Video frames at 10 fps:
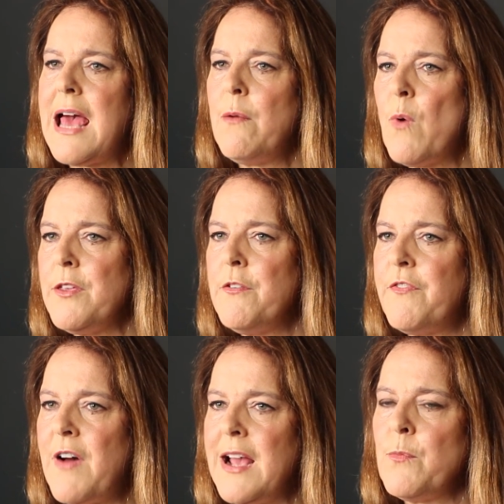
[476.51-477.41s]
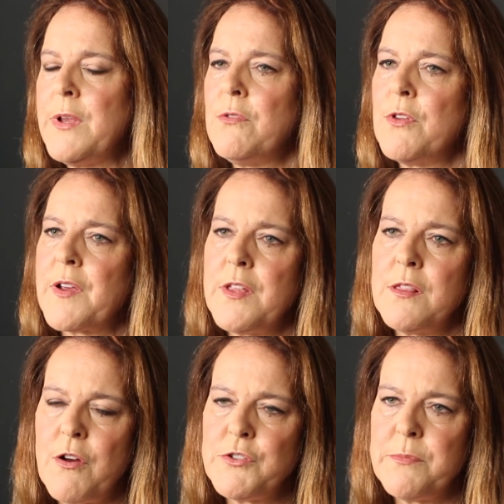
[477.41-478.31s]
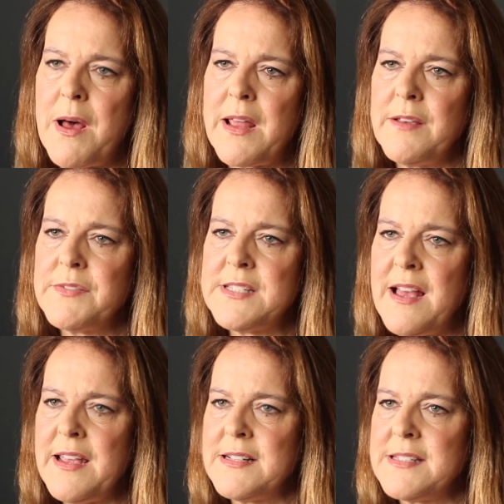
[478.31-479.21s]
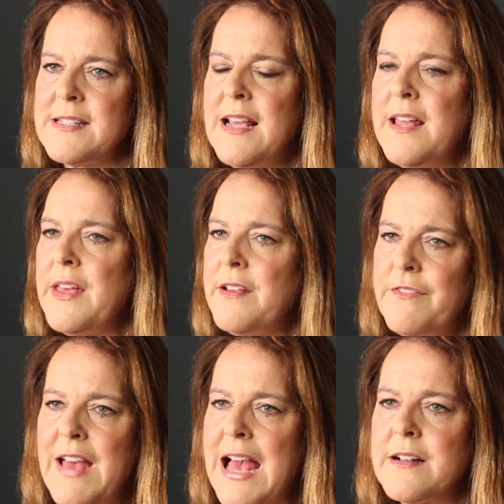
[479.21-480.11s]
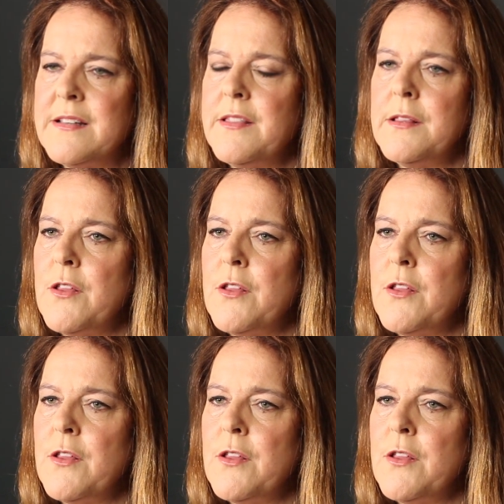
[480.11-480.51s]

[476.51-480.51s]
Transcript: And what you find when you look at the larger body of science, that in fact the